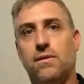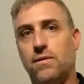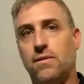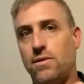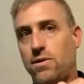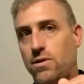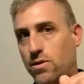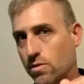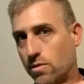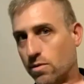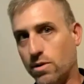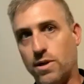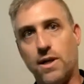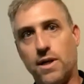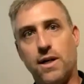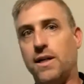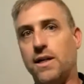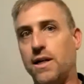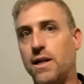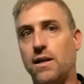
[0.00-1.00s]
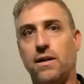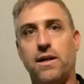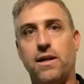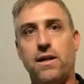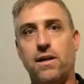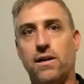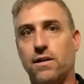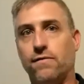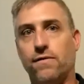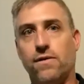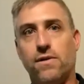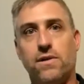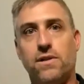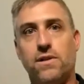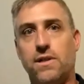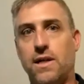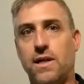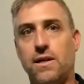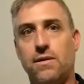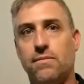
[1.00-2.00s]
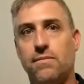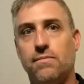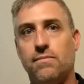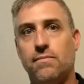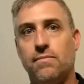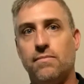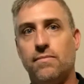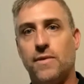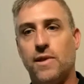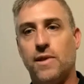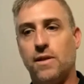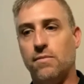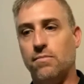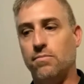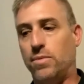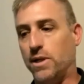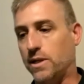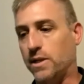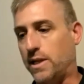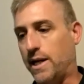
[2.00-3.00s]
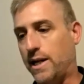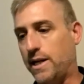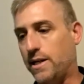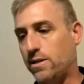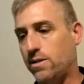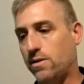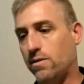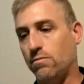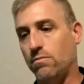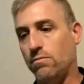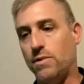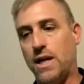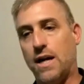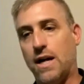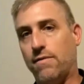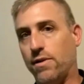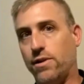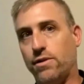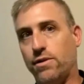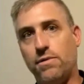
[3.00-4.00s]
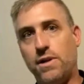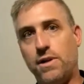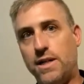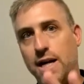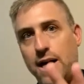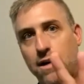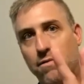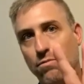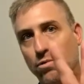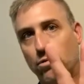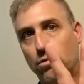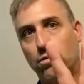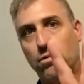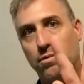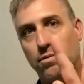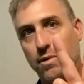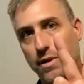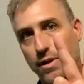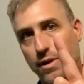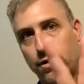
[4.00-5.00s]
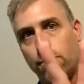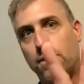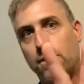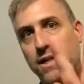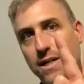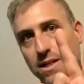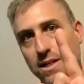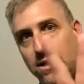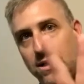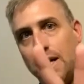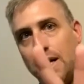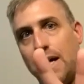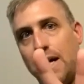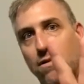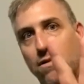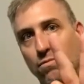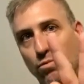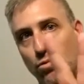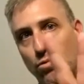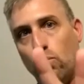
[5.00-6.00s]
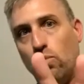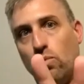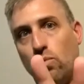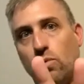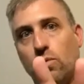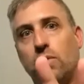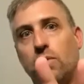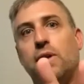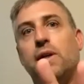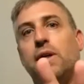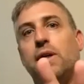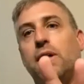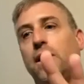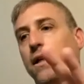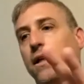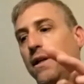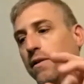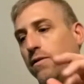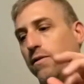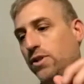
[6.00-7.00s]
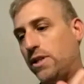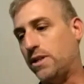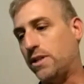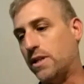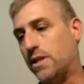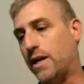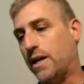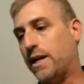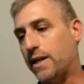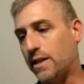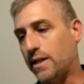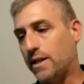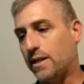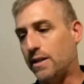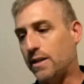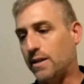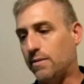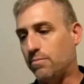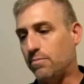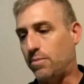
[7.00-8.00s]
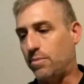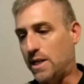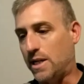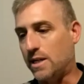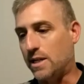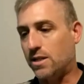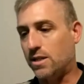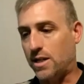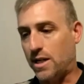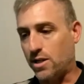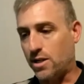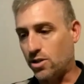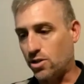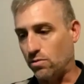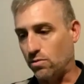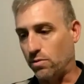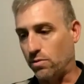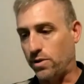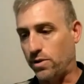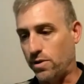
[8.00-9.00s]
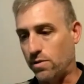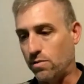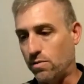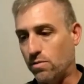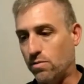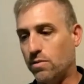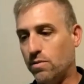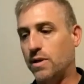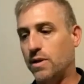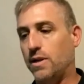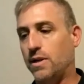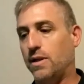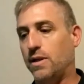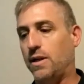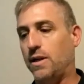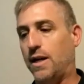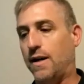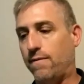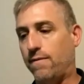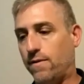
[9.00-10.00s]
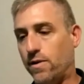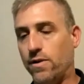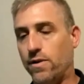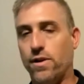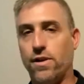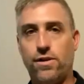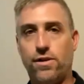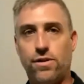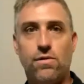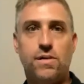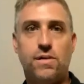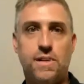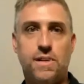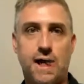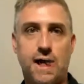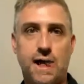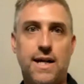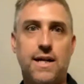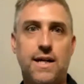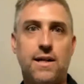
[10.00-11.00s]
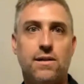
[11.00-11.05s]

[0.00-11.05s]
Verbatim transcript: you're gonna get laid on the first date. But guys, we have a three date rule. A three date rule. If she's not being sexual with you after the third date,